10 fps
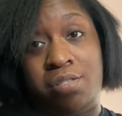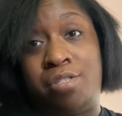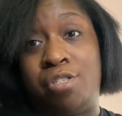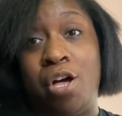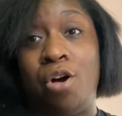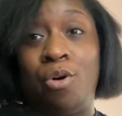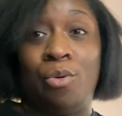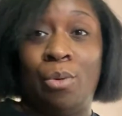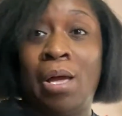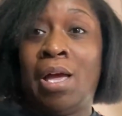So,
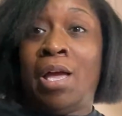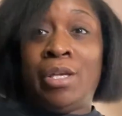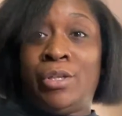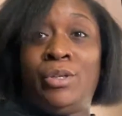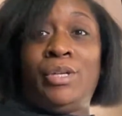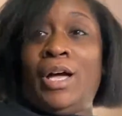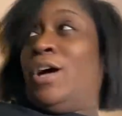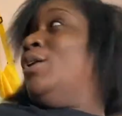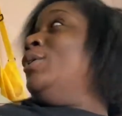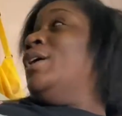you
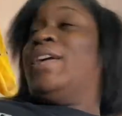know,